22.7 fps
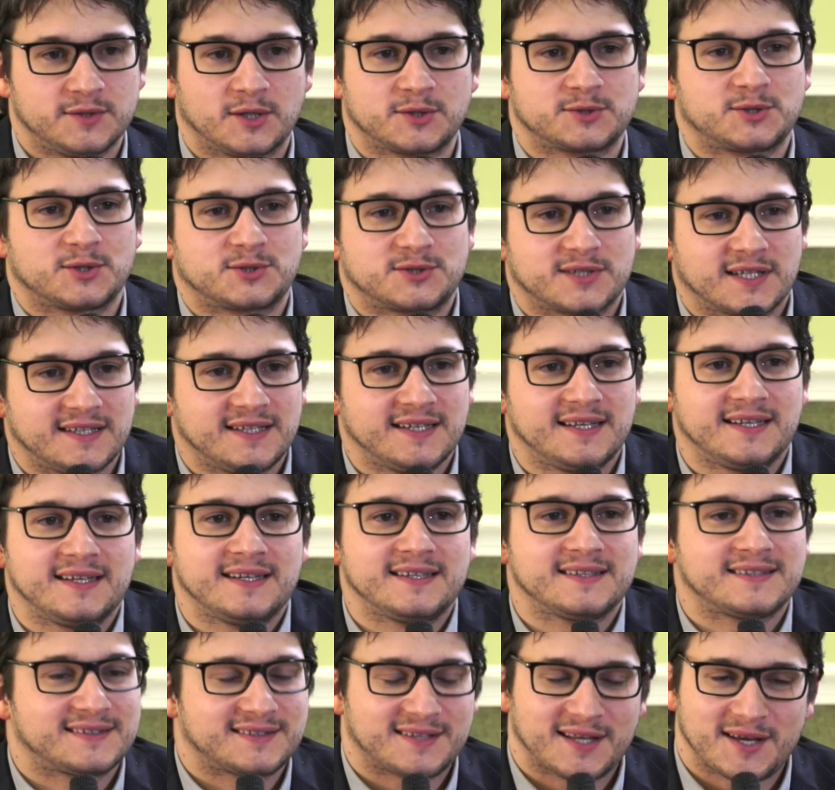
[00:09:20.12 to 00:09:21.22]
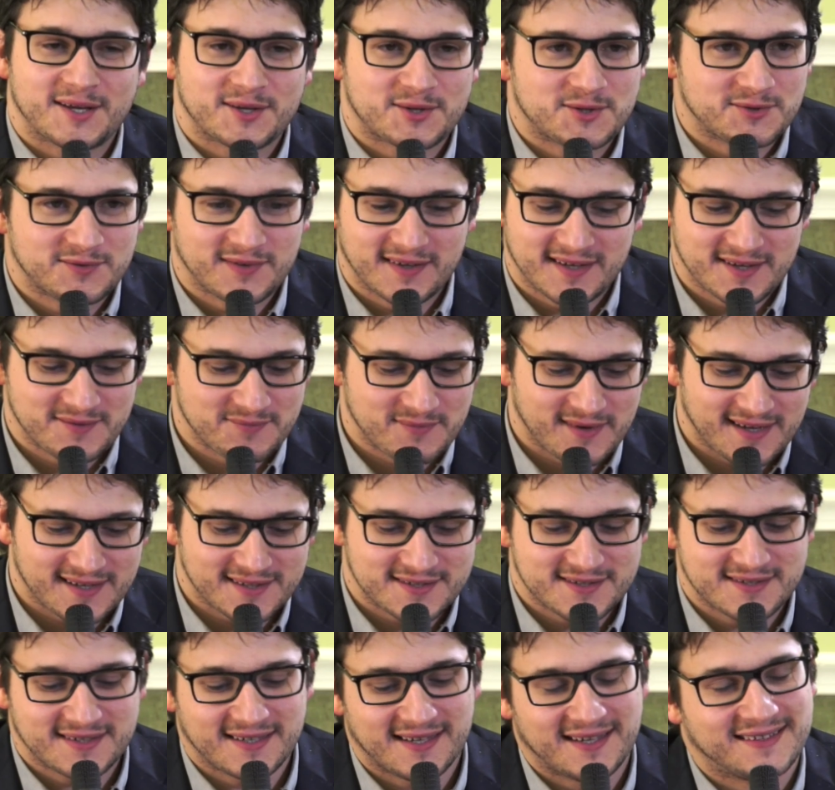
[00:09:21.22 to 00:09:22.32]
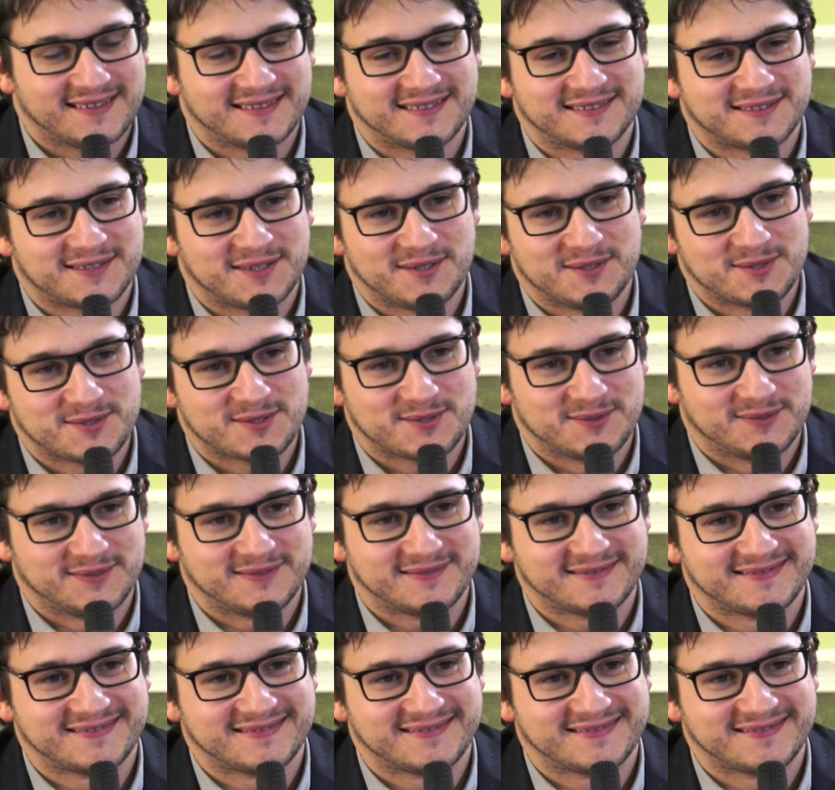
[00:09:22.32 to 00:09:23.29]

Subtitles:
Dr. Cialdini, thank you very much and see you soon.